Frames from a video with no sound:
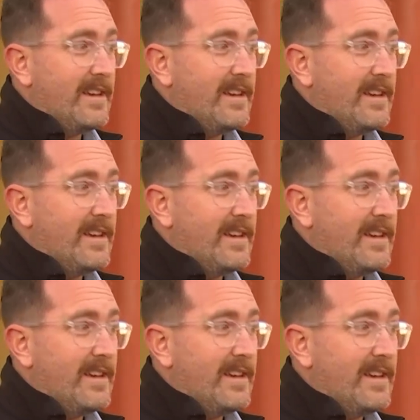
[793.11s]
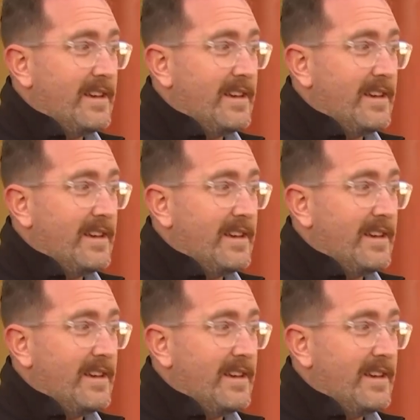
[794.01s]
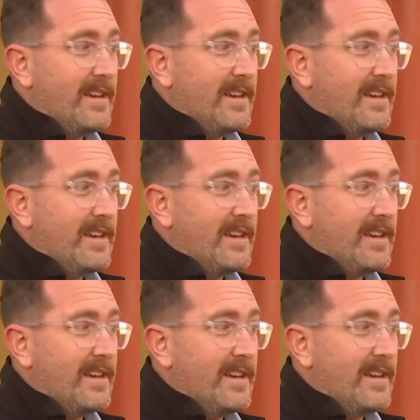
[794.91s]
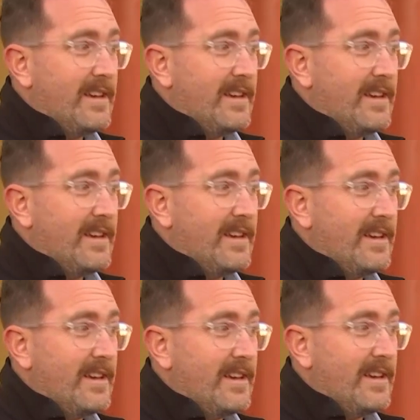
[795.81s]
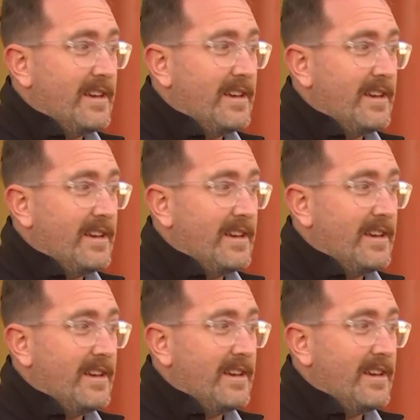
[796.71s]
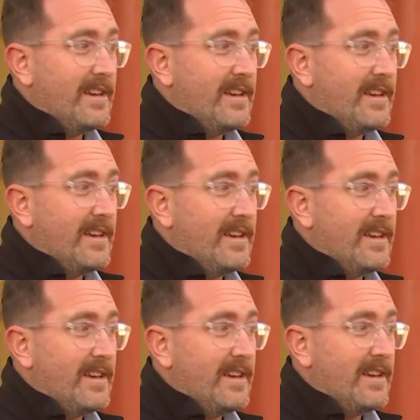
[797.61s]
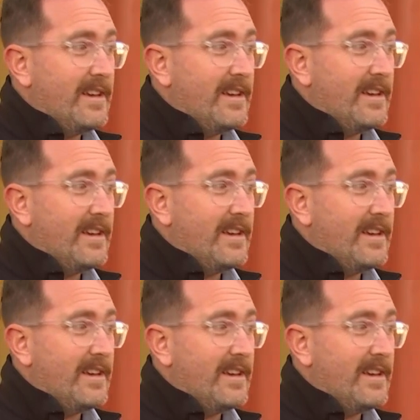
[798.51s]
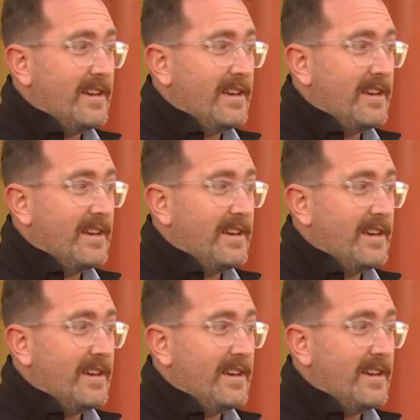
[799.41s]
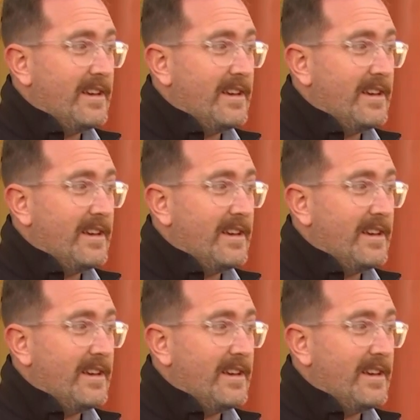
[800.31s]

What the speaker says: Nothing is said.